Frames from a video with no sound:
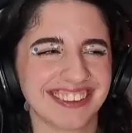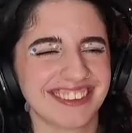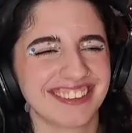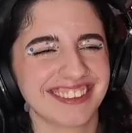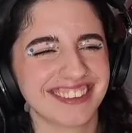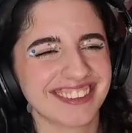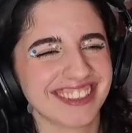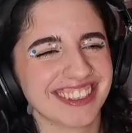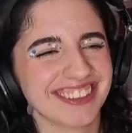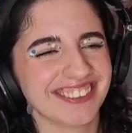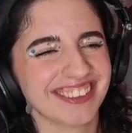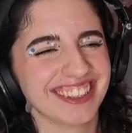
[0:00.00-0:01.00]
This is
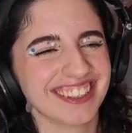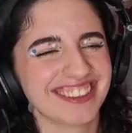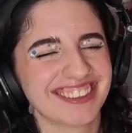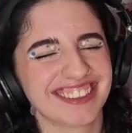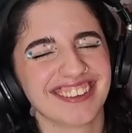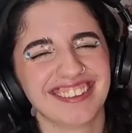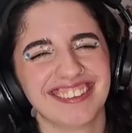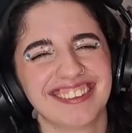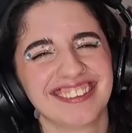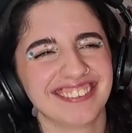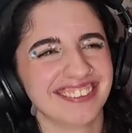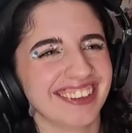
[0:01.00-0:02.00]
genuinely so
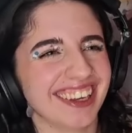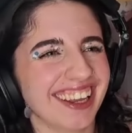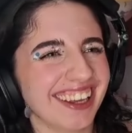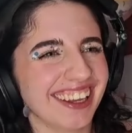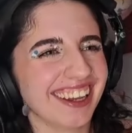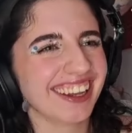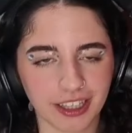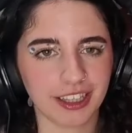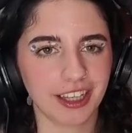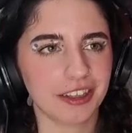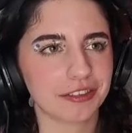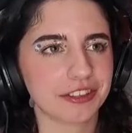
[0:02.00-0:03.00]
sweet. I
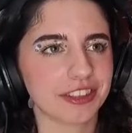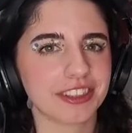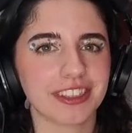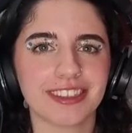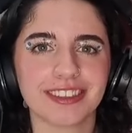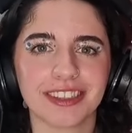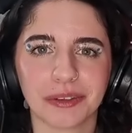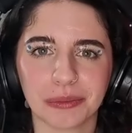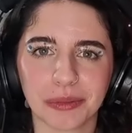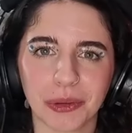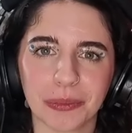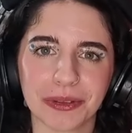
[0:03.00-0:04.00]
loved these little
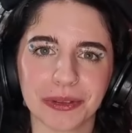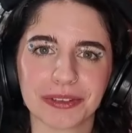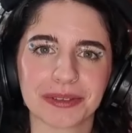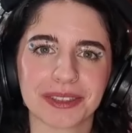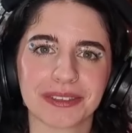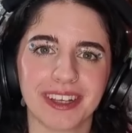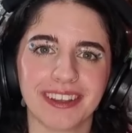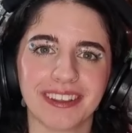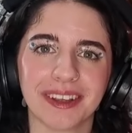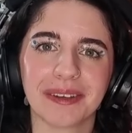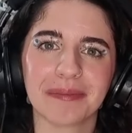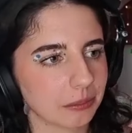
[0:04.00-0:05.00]
moments between
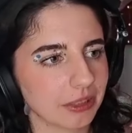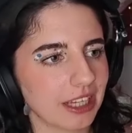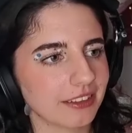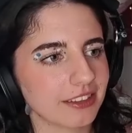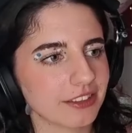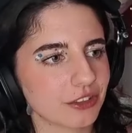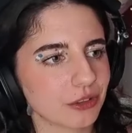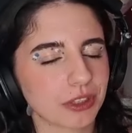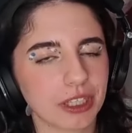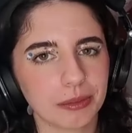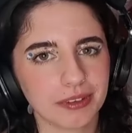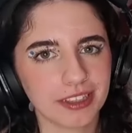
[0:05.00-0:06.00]
them. I'm glad they're still
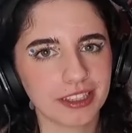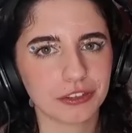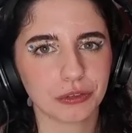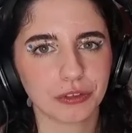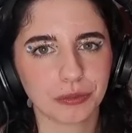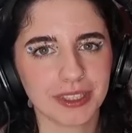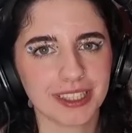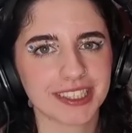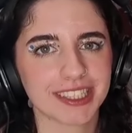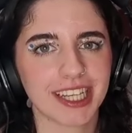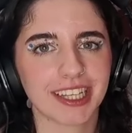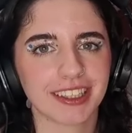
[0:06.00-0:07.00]
keeping these sort of
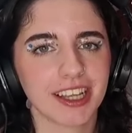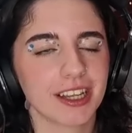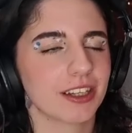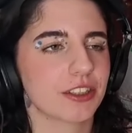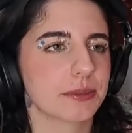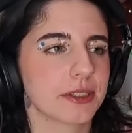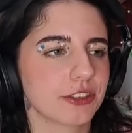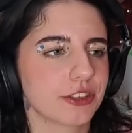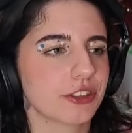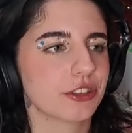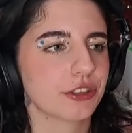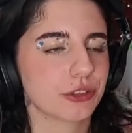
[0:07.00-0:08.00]
bits in. As much
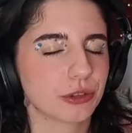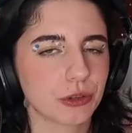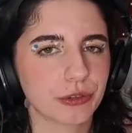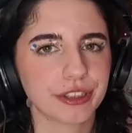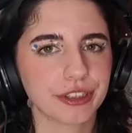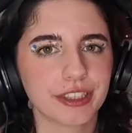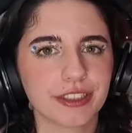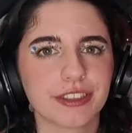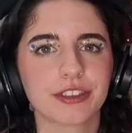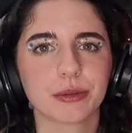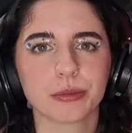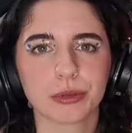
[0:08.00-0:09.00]
as the story
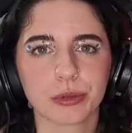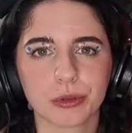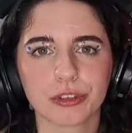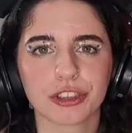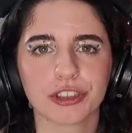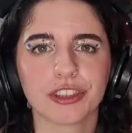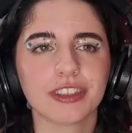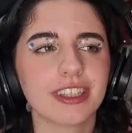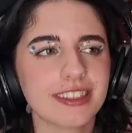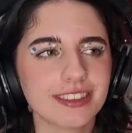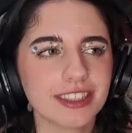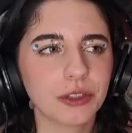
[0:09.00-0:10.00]
is important, important.
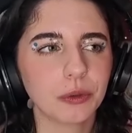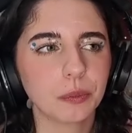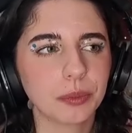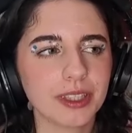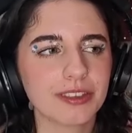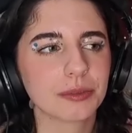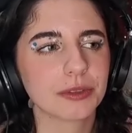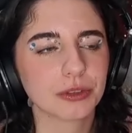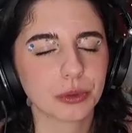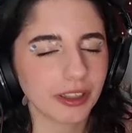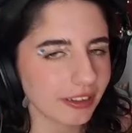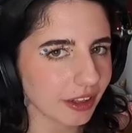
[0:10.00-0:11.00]
These little bits
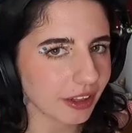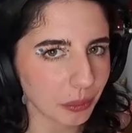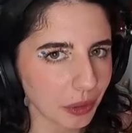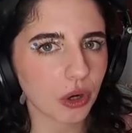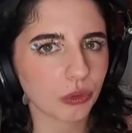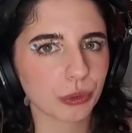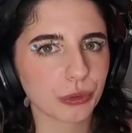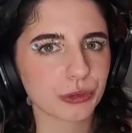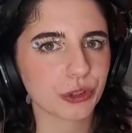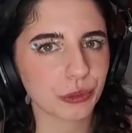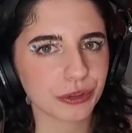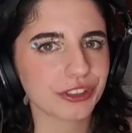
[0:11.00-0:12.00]
between them are
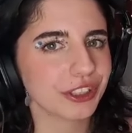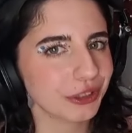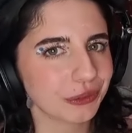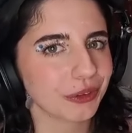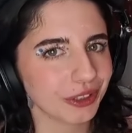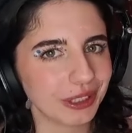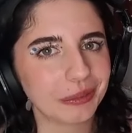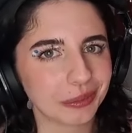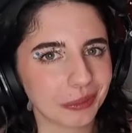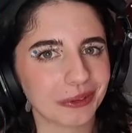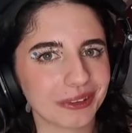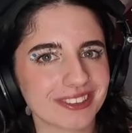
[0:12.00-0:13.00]
also as equally
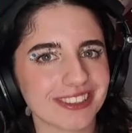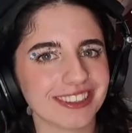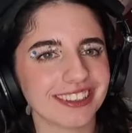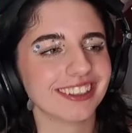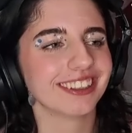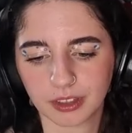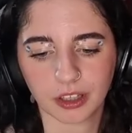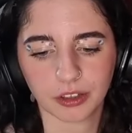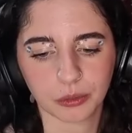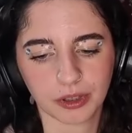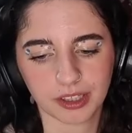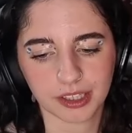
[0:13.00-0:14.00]
important.
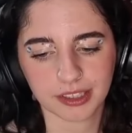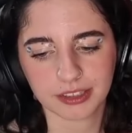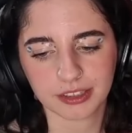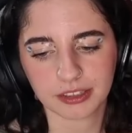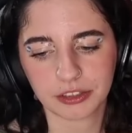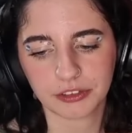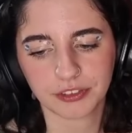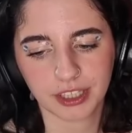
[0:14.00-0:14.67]
Otherwise, if